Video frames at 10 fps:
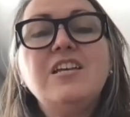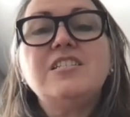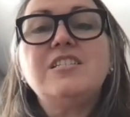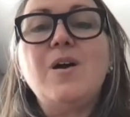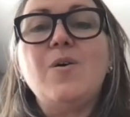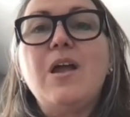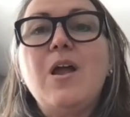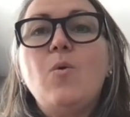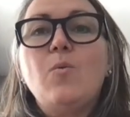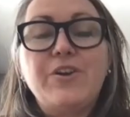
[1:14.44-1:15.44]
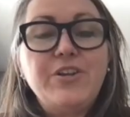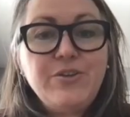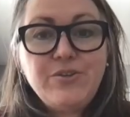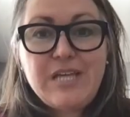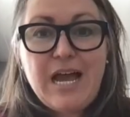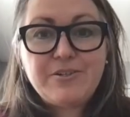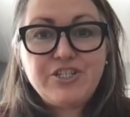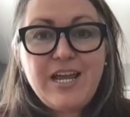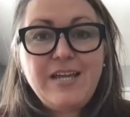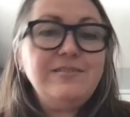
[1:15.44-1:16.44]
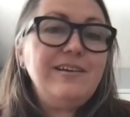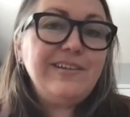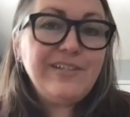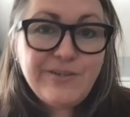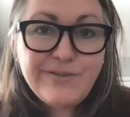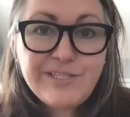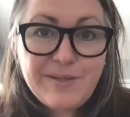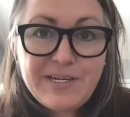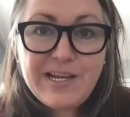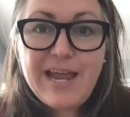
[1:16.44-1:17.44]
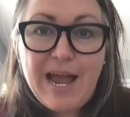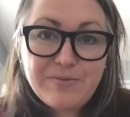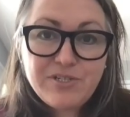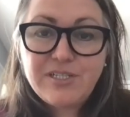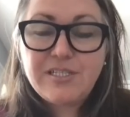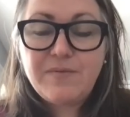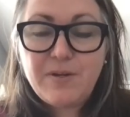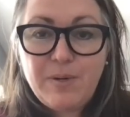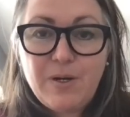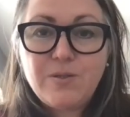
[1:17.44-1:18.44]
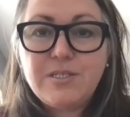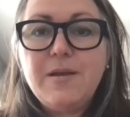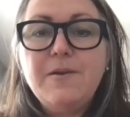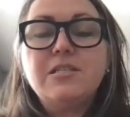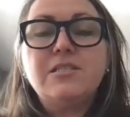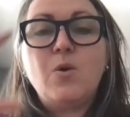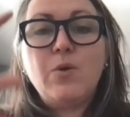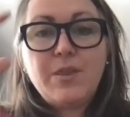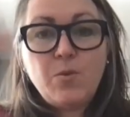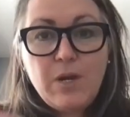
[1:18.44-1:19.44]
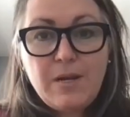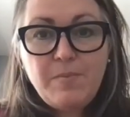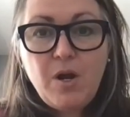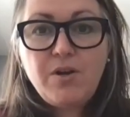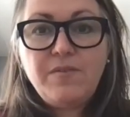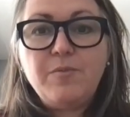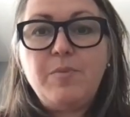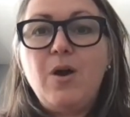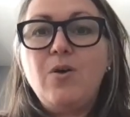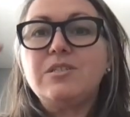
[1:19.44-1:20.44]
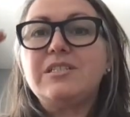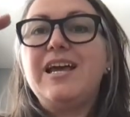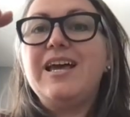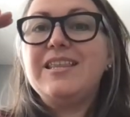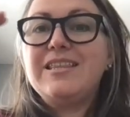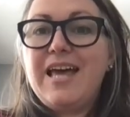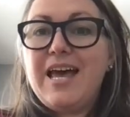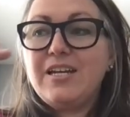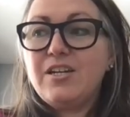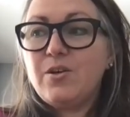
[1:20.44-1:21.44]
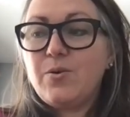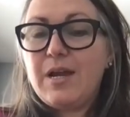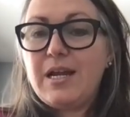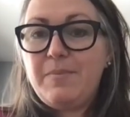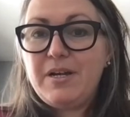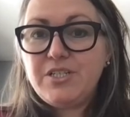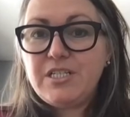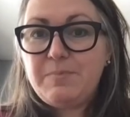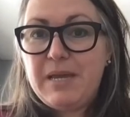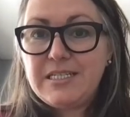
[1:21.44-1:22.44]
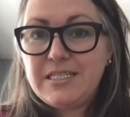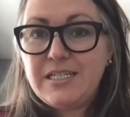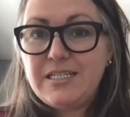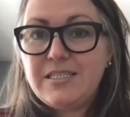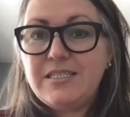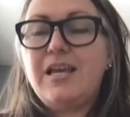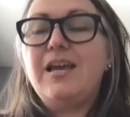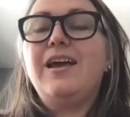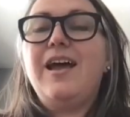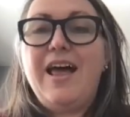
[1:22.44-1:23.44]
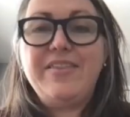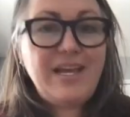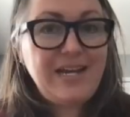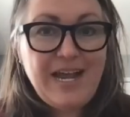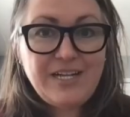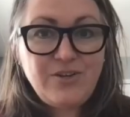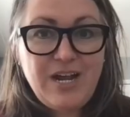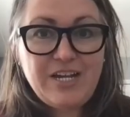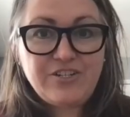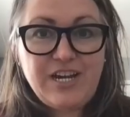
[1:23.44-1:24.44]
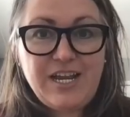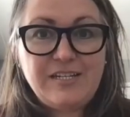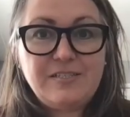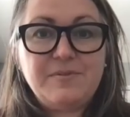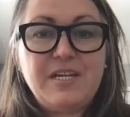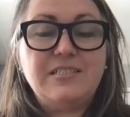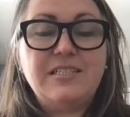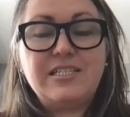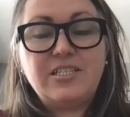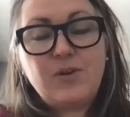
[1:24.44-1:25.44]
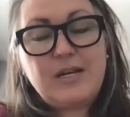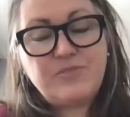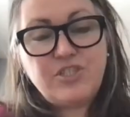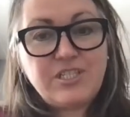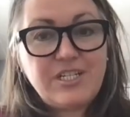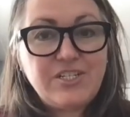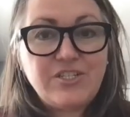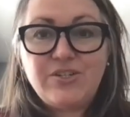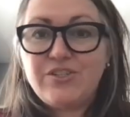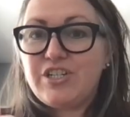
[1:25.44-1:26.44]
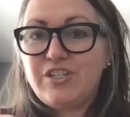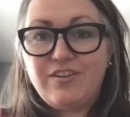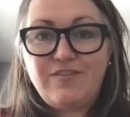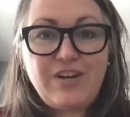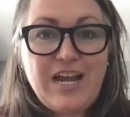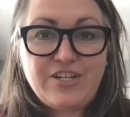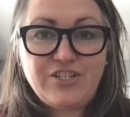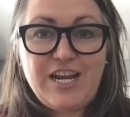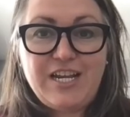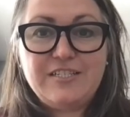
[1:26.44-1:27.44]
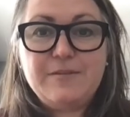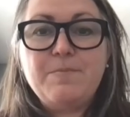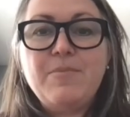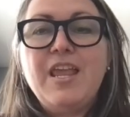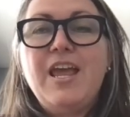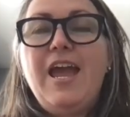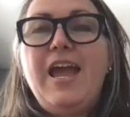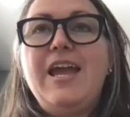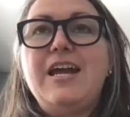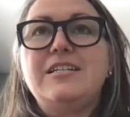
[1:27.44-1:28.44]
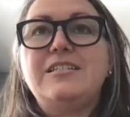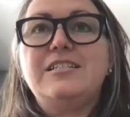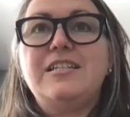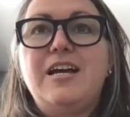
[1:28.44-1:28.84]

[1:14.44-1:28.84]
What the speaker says: So where do you use hashtags? You use them in the captions of your post. So in the written part of your post, then create a bunch of spaces and then add your hashtags, because Instagram's just going to search and look for hashtags. And